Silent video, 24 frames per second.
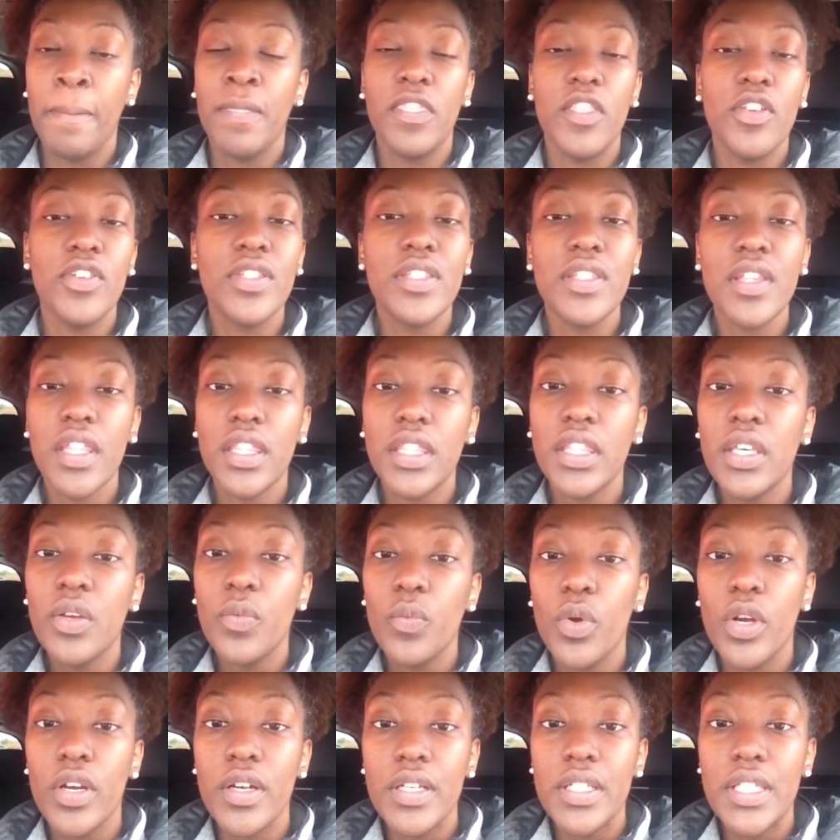There's nothing
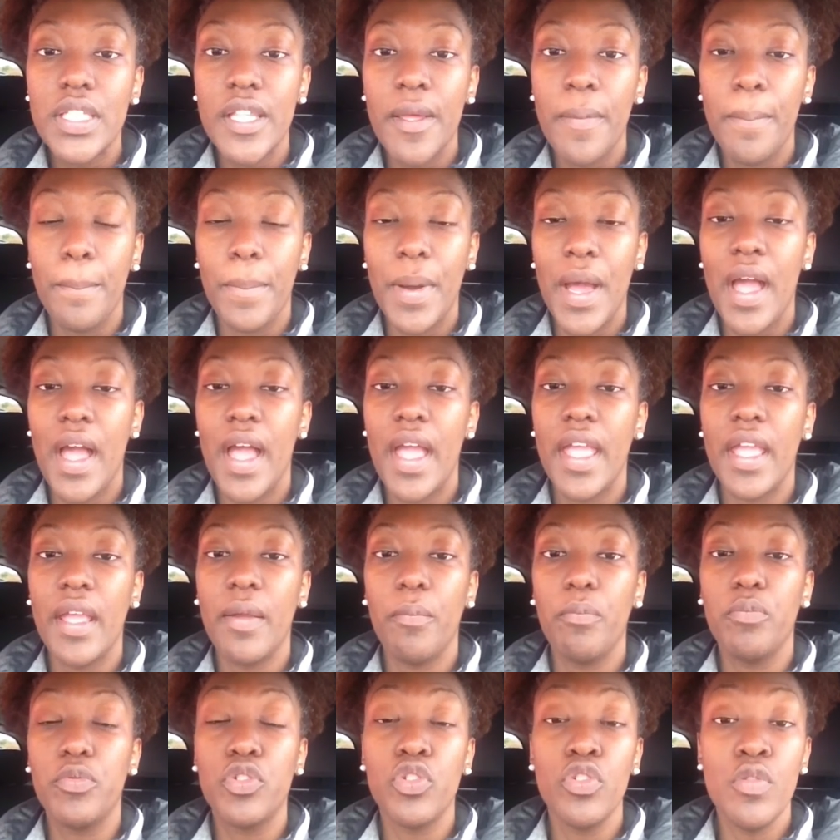worse than
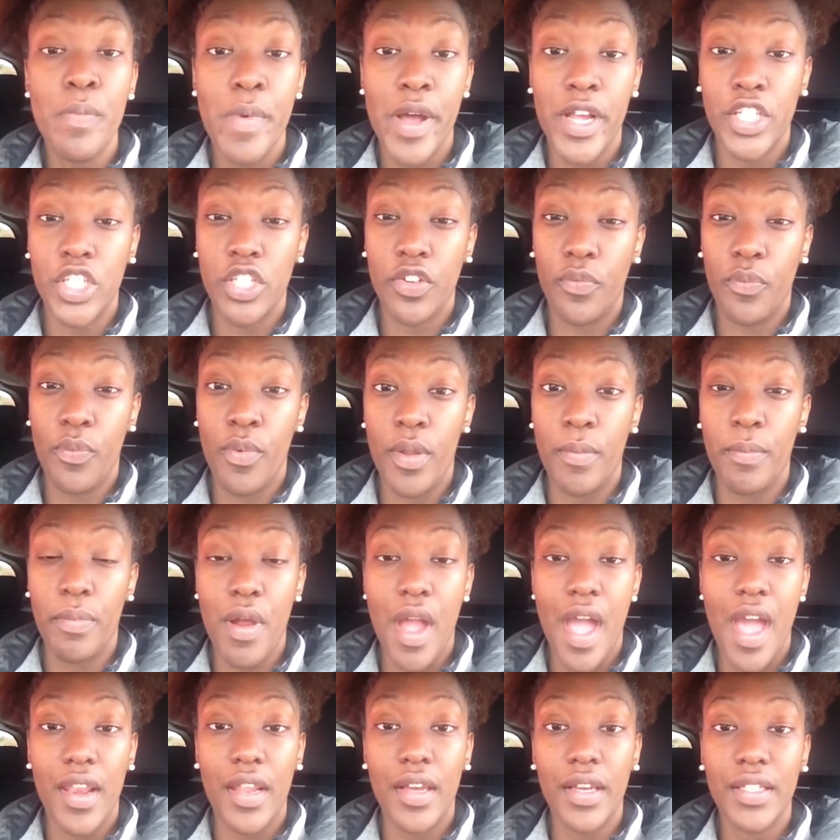buying too much of one
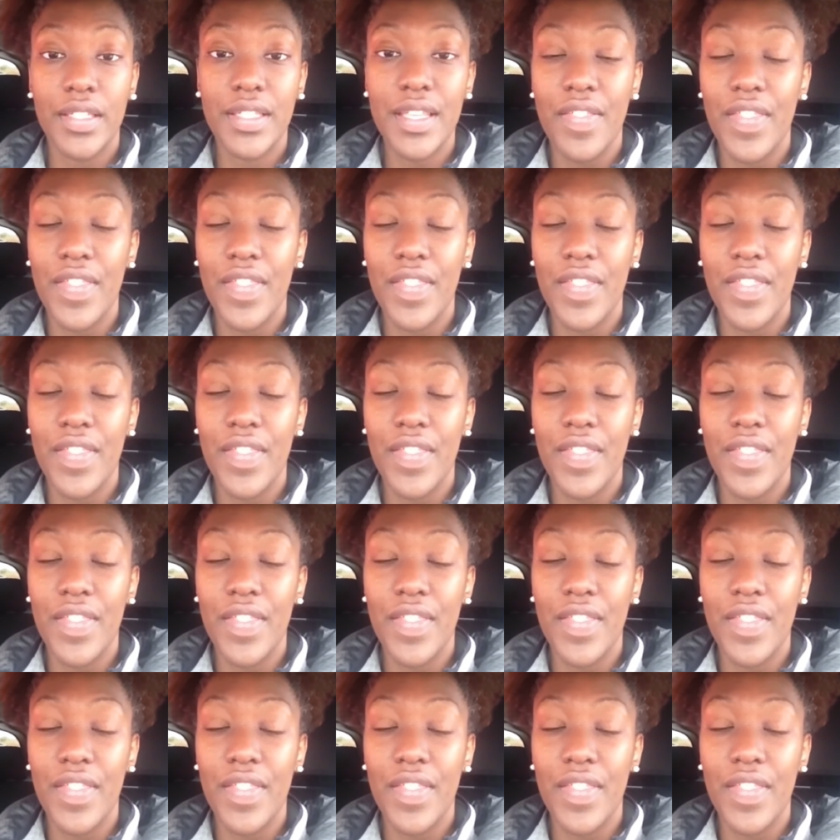product